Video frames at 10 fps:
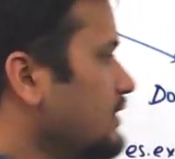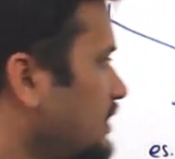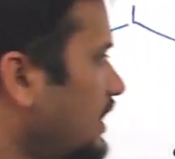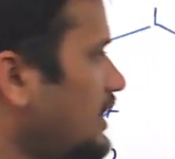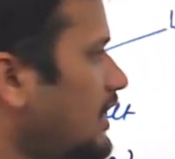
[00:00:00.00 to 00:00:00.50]

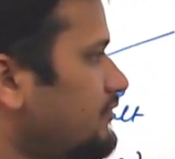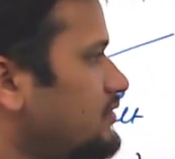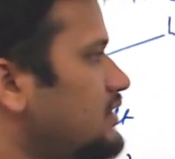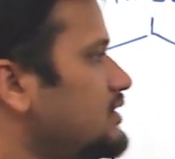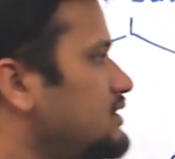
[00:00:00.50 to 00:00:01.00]
and
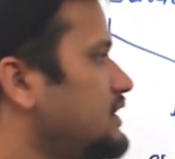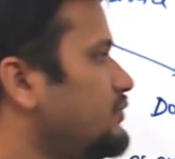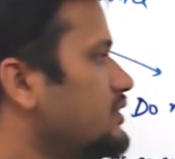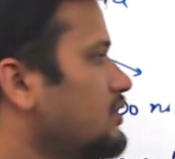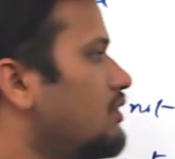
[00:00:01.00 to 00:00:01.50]
after
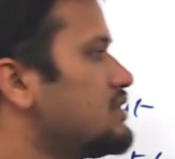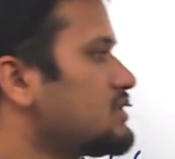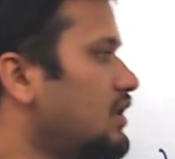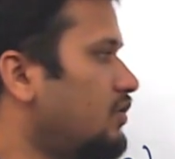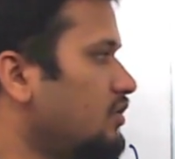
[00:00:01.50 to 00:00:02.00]
T1 calls
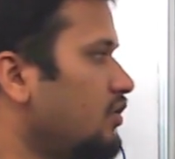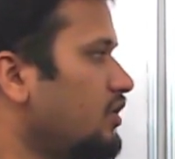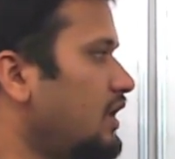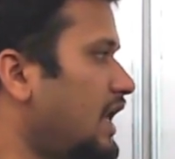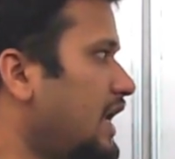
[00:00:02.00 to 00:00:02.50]
countdown the
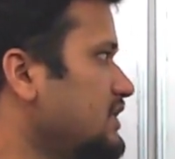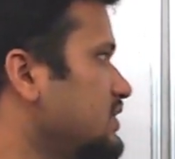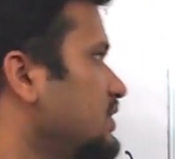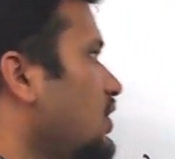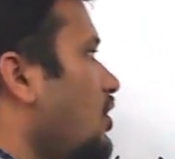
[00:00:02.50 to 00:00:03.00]
latch,
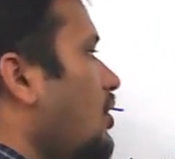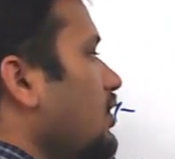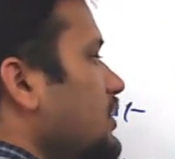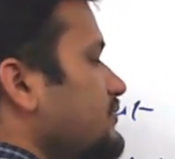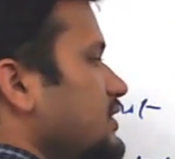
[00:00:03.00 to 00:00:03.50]
all
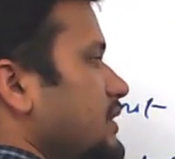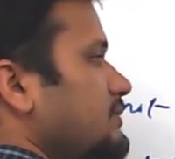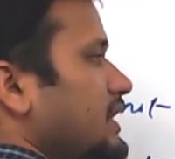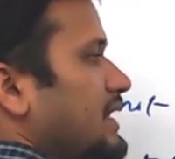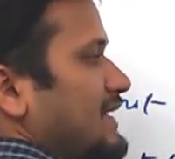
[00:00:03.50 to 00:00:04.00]
of them
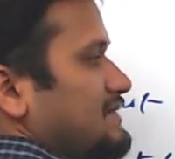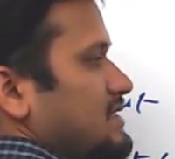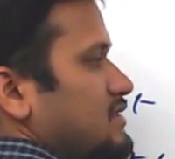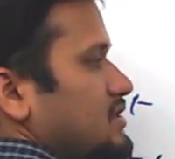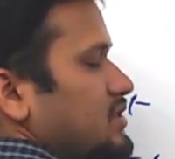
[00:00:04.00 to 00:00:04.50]
can access
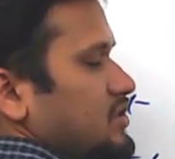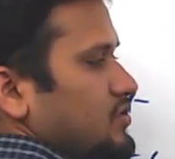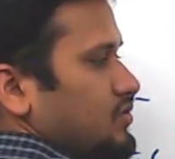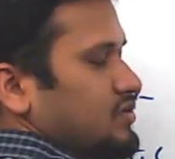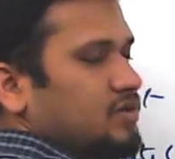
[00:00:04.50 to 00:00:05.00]
this
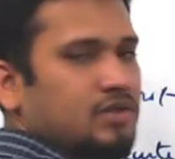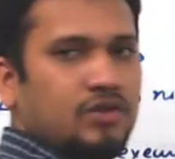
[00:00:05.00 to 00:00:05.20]
resource.